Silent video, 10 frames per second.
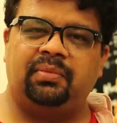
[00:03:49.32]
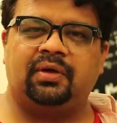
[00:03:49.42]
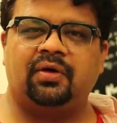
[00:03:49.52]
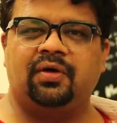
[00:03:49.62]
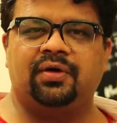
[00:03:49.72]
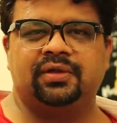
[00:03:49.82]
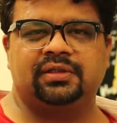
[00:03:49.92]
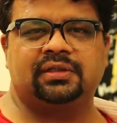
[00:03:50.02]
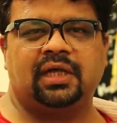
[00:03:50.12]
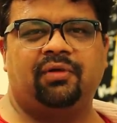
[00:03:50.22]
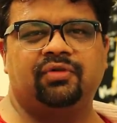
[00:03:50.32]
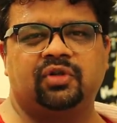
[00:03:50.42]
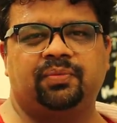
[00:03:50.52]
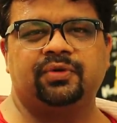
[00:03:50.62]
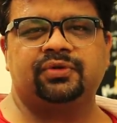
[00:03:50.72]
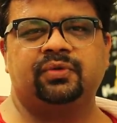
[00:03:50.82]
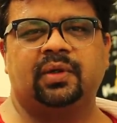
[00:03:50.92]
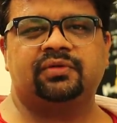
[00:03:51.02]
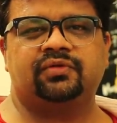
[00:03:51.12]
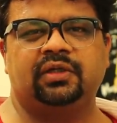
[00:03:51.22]
because I was opposed to
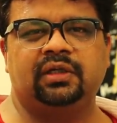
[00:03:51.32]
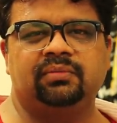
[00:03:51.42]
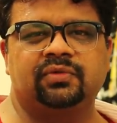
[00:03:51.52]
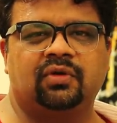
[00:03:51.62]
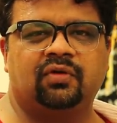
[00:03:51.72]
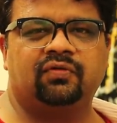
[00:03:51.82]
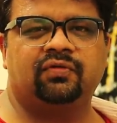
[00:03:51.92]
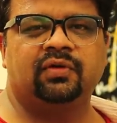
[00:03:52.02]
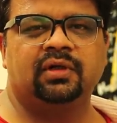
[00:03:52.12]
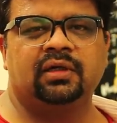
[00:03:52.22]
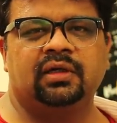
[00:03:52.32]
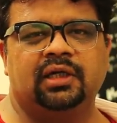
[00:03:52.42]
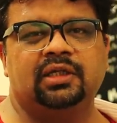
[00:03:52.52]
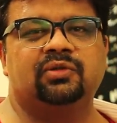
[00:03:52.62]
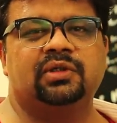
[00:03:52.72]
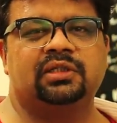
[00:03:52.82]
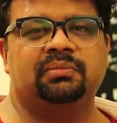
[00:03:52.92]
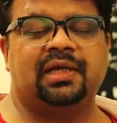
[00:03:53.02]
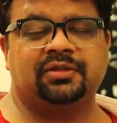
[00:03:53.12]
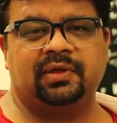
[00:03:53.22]
extremes of
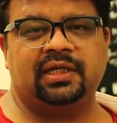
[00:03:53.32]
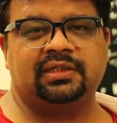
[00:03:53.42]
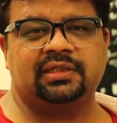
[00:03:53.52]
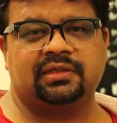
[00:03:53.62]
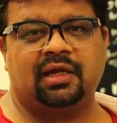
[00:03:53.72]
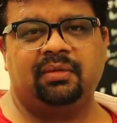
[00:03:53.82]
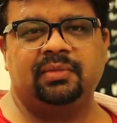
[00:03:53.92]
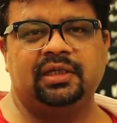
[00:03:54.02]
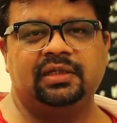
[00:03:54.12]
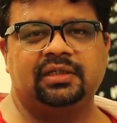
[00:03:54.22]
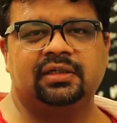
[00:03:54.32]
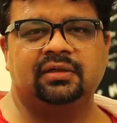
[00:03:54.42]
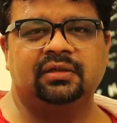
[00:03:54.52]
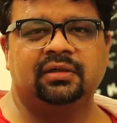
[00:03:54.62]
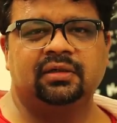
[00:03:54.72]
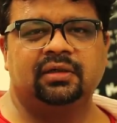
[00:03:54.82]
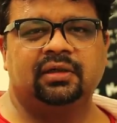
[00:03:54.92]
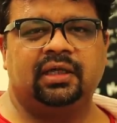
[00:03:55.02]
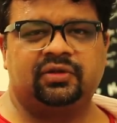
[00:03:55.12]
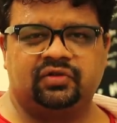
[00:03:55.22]
Hinduism as well as Islam in India,
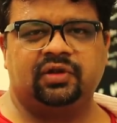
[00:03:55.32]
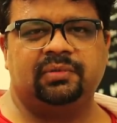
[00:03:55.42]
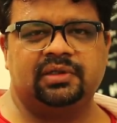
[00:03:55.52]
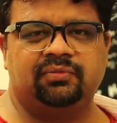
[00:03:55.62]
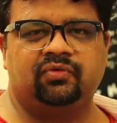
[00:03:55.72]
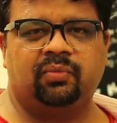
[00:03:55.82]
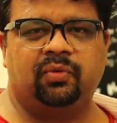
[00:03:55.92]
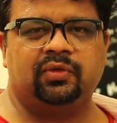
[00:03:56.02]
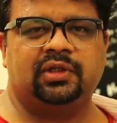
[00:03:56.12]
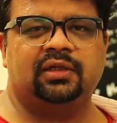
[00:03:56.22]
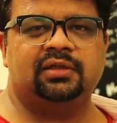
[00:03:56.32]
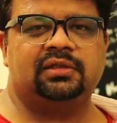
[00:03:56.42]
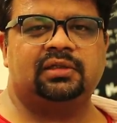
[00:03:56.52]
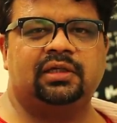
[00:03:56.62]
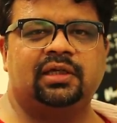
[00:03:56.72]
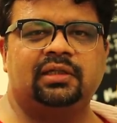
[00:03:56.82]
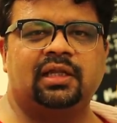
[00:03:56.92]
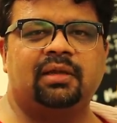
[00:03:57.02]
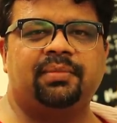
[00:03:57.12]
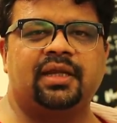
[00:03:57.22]
extremism from both ends. And
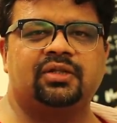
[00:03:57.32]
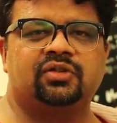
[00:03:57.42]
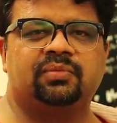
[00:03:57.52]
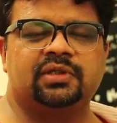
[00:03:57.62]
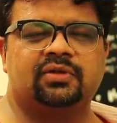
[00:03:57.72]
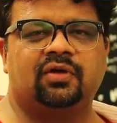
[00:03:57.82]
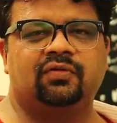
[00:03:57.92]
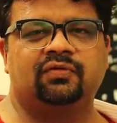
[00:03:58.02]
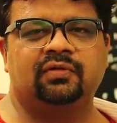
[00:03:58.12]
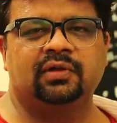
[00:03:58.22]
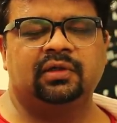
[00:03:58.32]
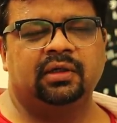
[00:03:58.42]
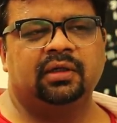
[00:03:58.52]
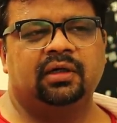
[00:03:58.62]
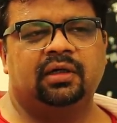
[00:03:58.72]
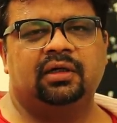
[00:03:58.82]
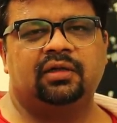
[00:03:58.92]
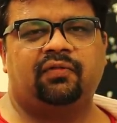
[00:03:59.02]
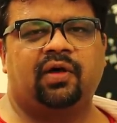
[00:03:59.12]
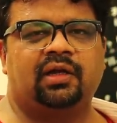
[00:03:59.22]
then I managed to piss off
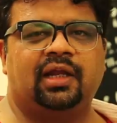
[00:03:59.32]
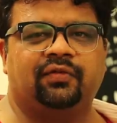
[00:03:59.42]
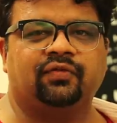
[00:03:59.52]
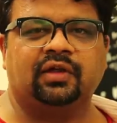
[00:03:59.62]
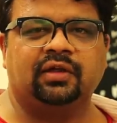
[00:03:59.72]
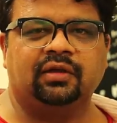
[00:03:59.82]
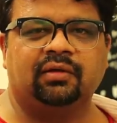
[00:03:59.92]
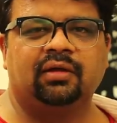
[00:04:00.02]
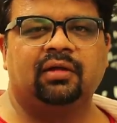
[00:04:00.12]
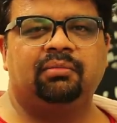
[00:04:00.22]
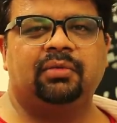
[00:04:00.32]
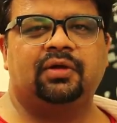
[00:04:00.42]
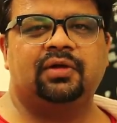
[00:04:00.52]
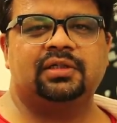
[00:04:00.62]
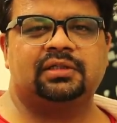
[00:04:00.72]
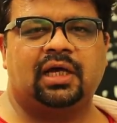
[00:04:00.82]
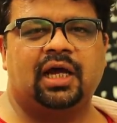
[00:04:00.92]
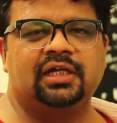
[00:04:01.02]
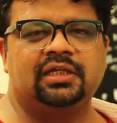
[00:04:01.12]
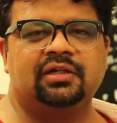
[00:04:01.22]
the far left because
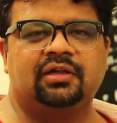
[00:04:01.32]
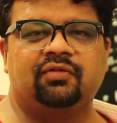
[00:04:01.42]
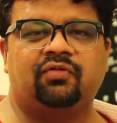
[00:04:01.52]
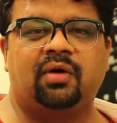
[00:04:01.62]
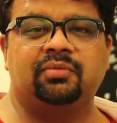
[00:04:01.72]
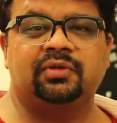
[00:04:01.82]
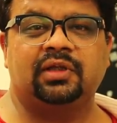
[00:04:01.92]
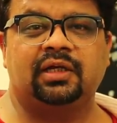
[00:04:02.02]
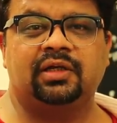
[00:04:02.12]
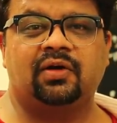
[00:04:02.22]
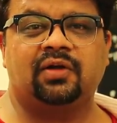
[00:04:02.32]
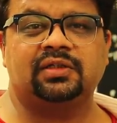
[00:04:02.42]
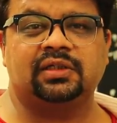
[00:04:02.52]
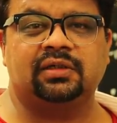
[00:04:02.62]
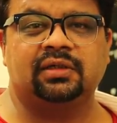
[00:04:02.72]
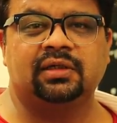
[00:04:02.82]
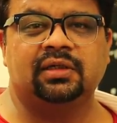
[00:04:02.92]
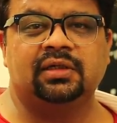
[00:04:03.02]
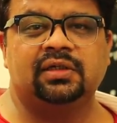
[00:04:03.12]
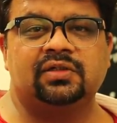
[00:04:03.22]
I didn't conform to their ideology.
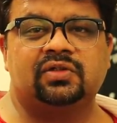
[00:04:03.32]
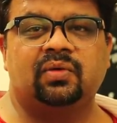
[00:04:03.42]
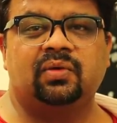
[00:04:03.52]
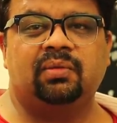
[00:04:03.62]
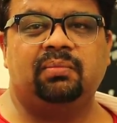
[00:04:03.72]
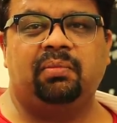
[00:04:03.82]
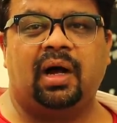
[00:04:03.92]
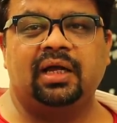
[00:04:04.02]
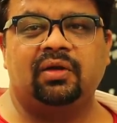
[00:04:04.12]
So my